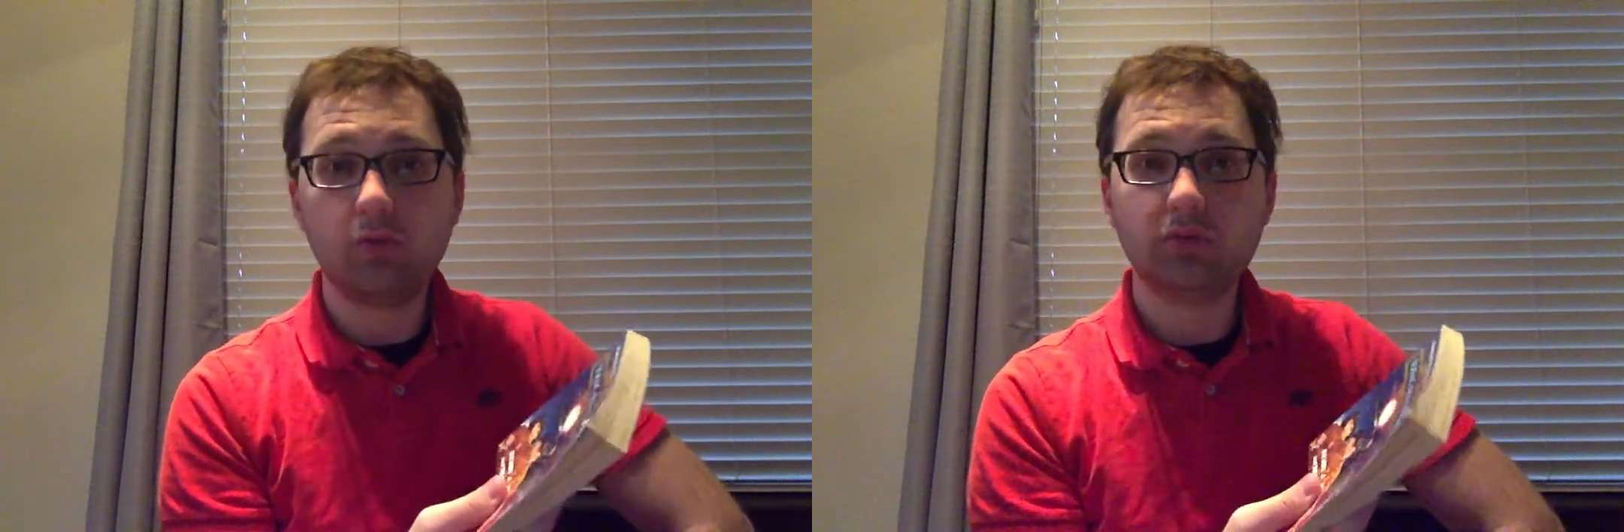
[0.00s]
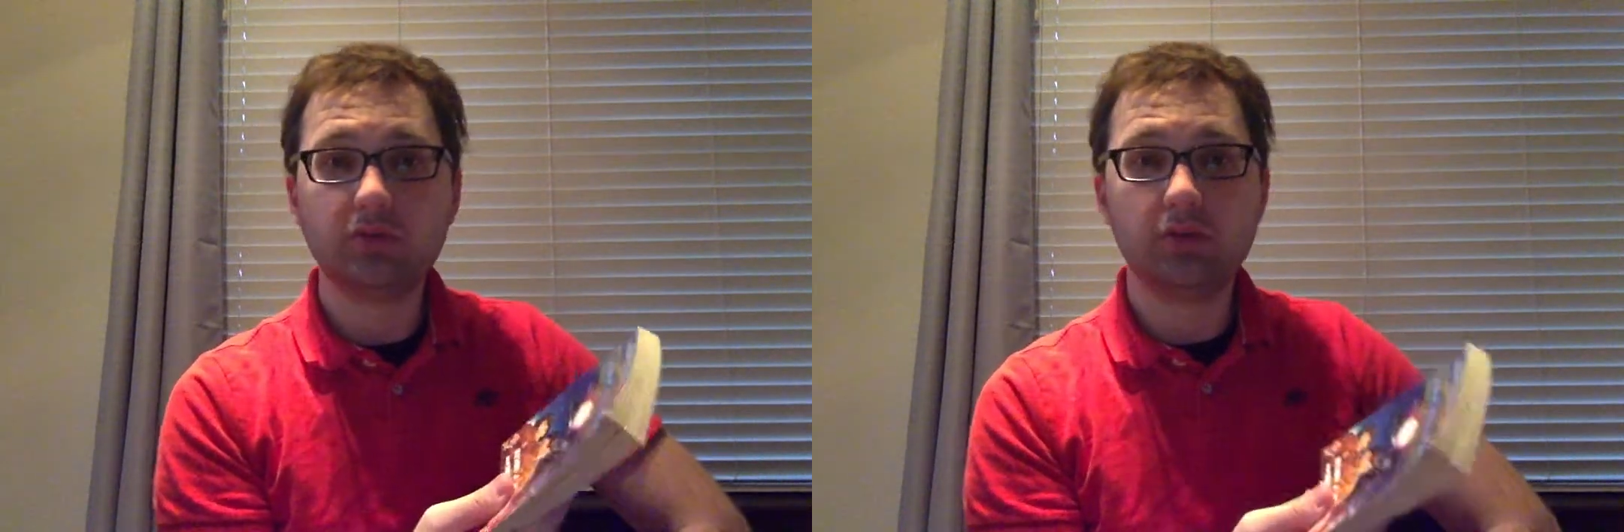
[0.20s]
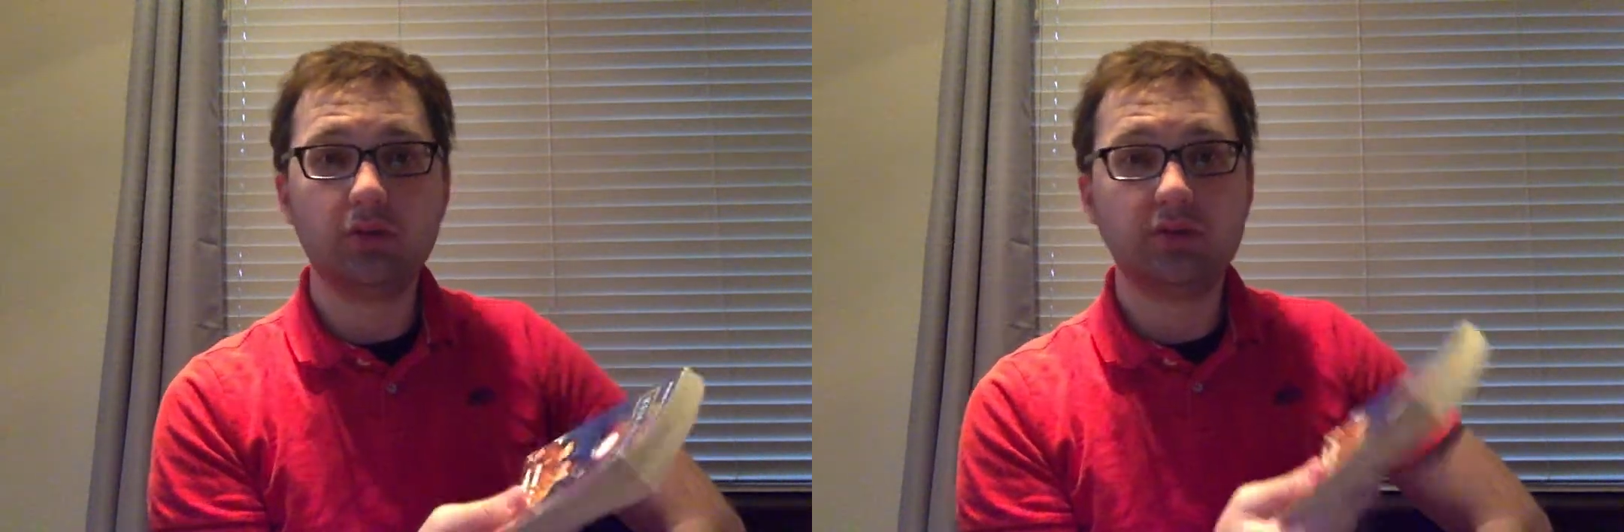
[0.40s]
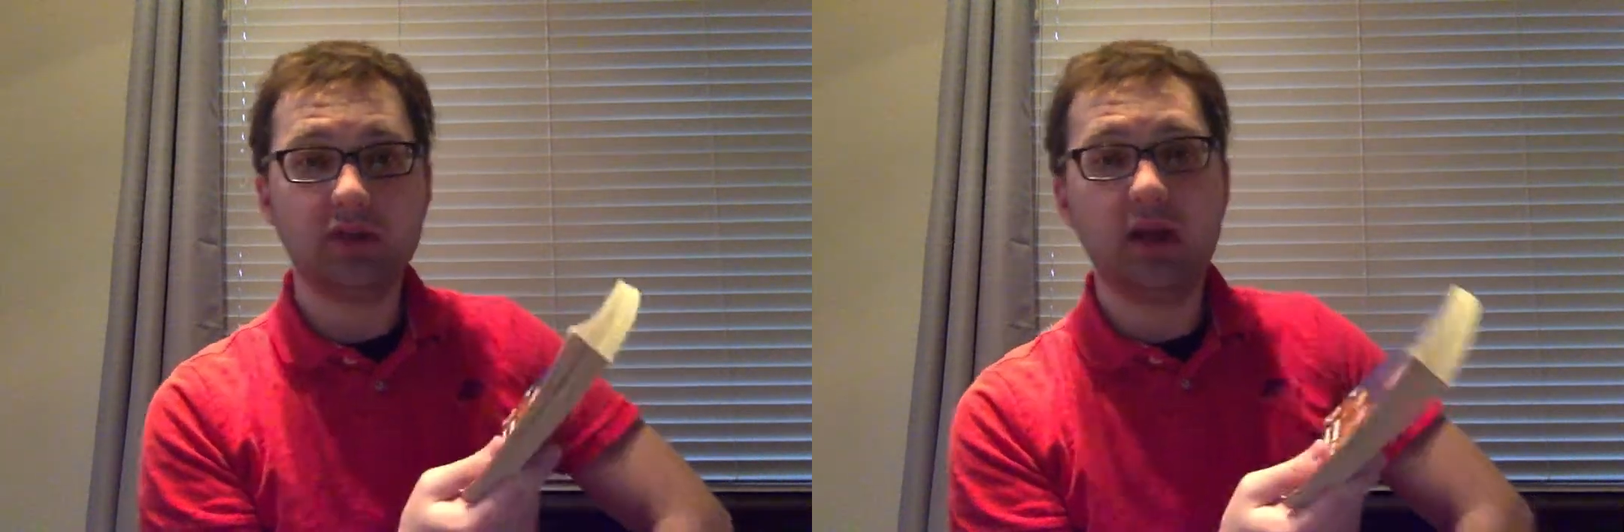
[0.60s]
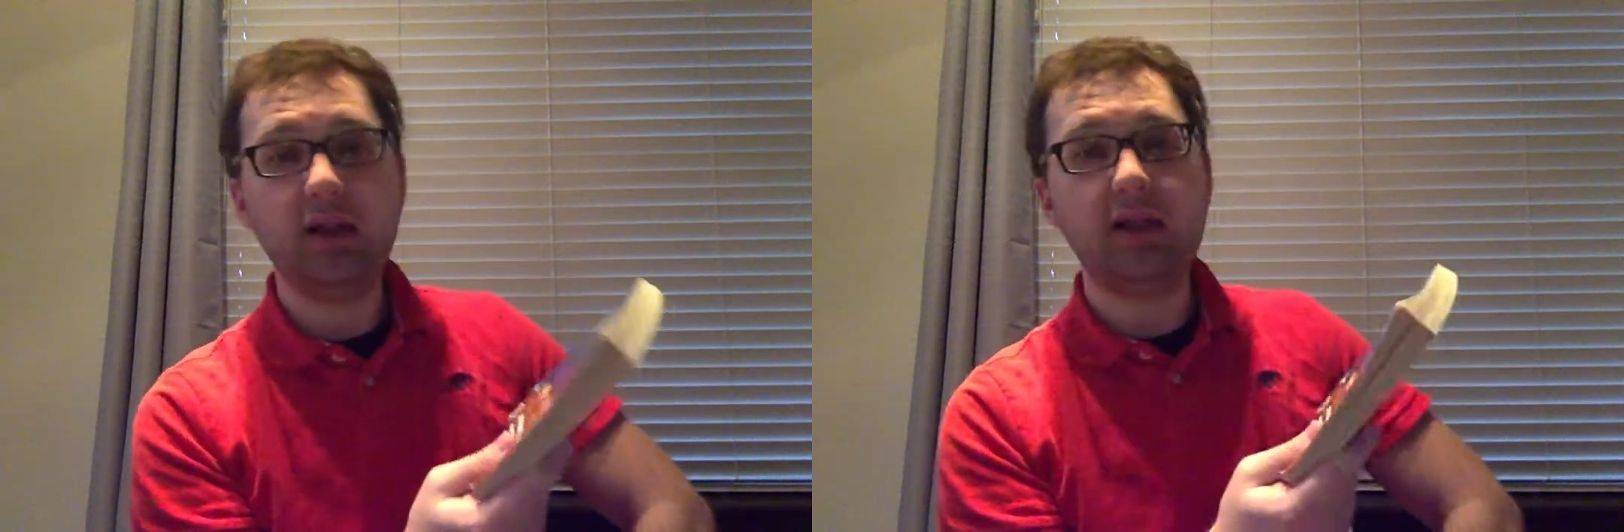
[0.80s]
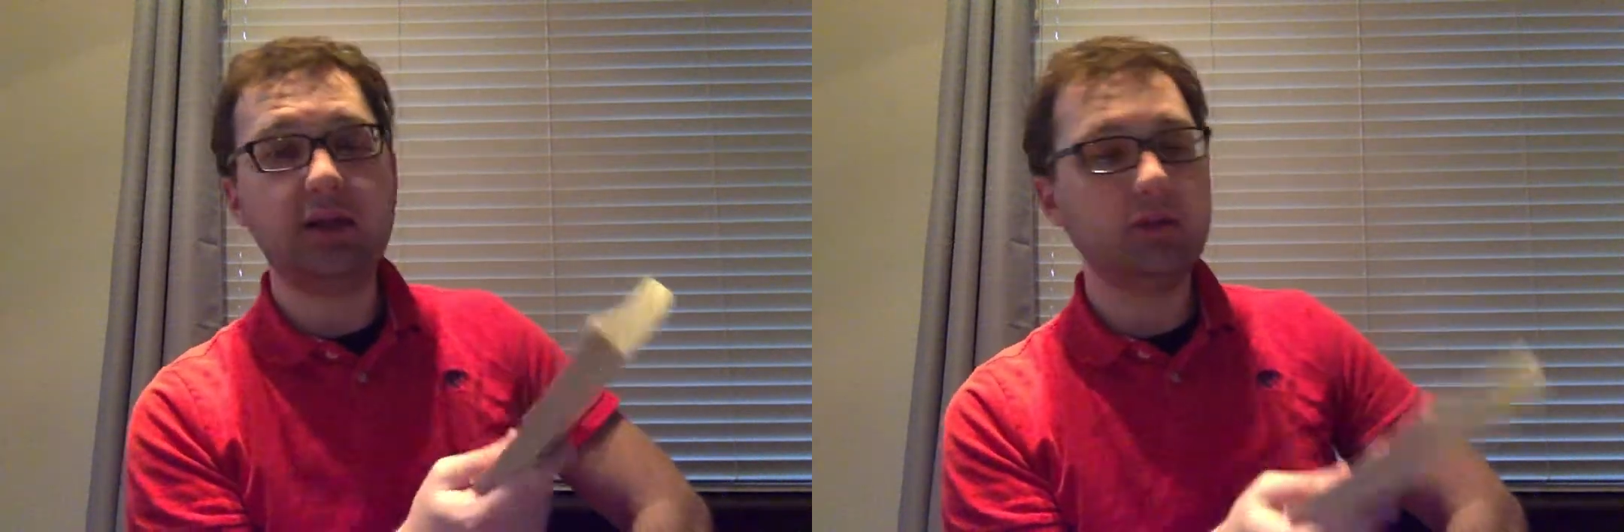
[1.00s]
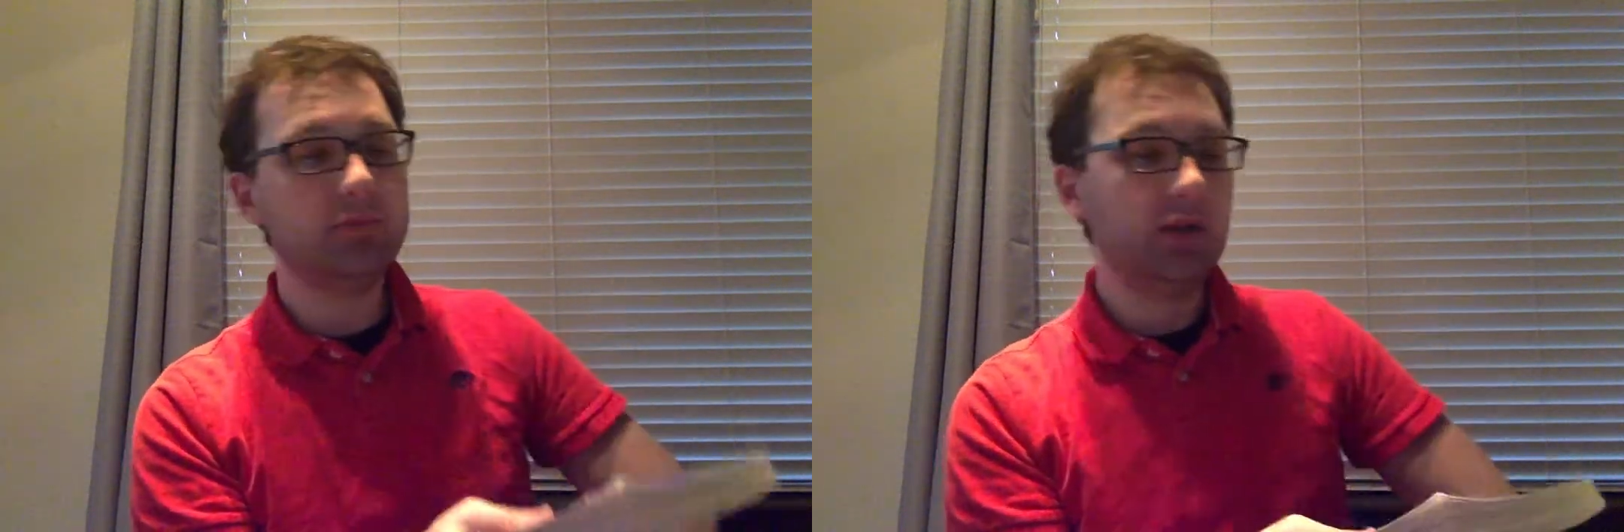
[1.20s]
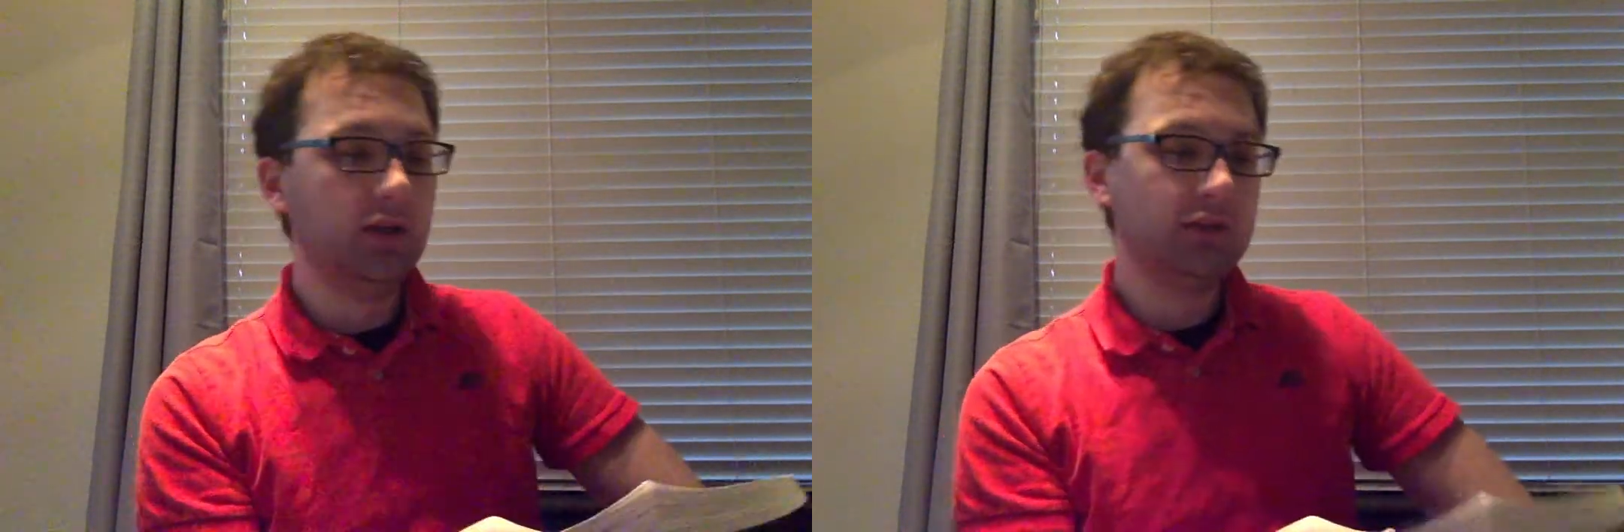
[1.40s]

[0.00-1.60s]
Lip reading: Wars stories, and I like them,